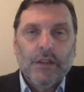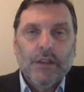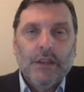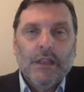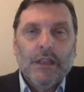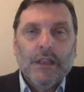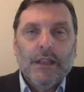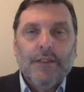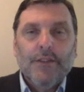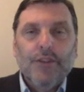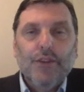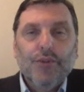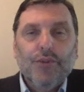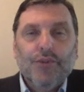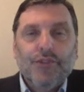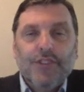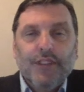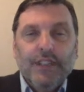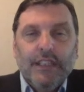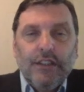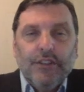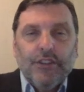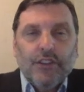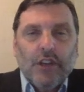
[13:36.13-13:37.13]
Use
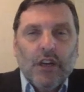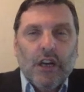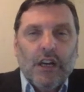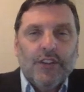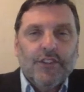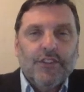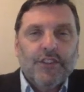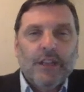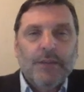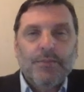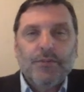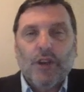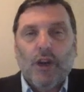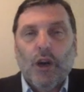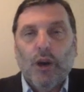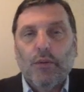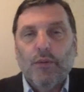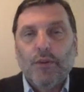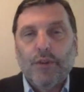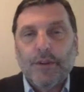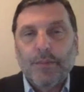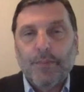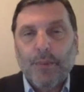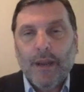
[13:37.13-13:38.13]
these concepts
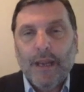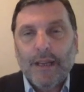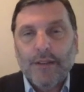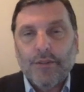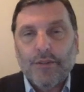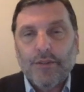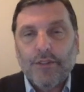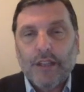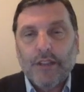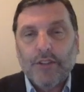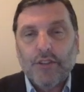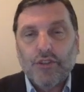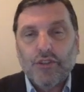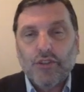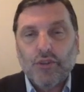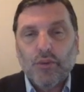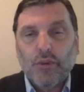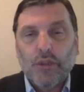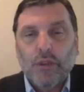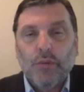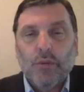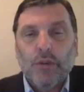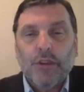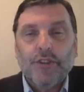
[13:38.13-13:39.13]
over the exercises
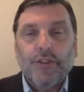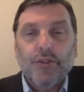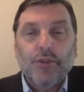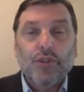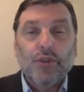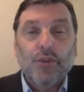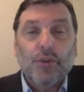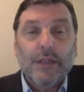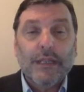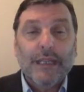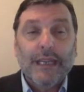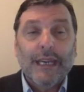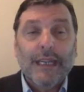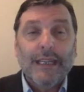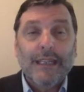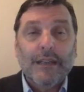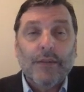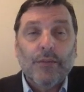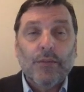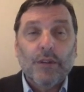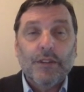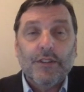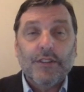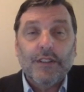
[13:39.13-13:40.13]
21 through 28,
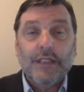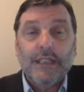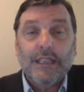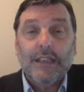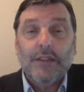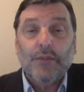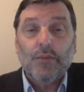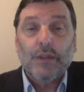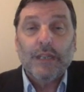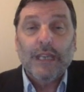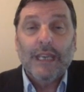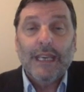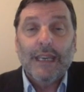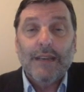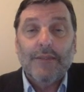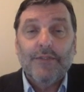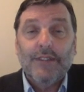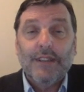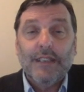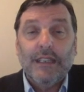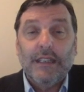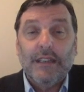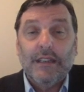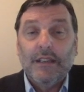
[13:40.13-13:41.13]
and once again we have
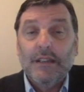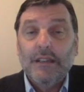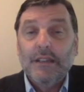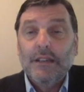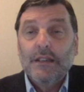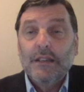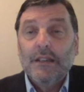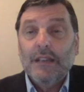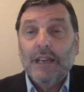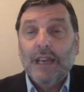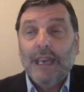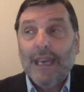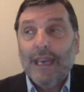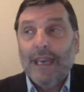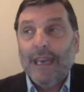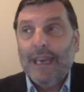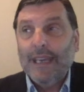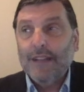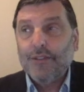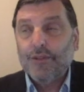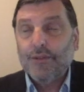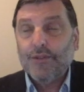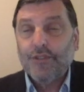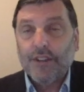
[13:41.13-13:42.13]
the
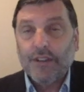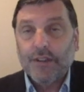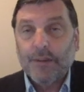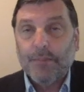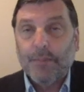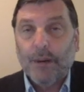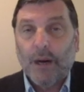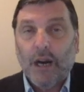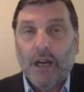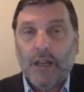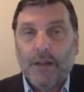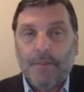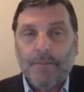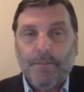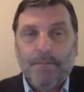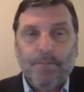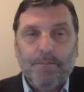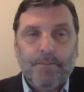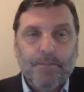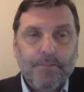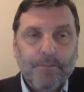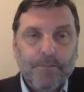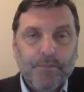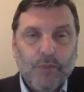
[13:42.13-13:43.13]
answers at the bottom,
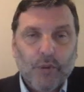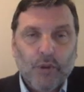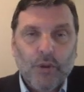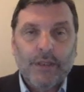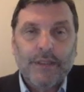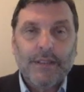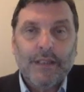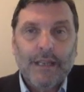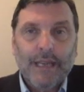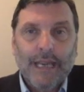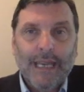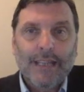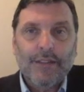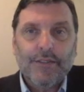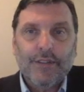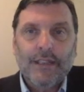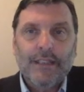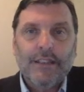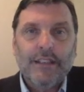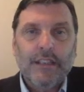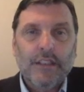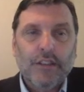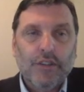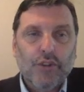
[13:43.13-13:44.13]
or at the end
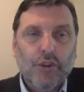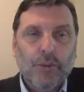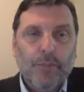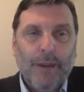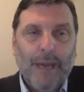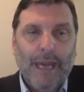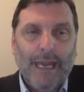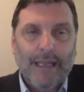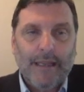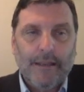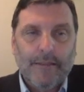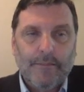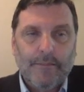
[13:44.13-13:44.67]
of your packet.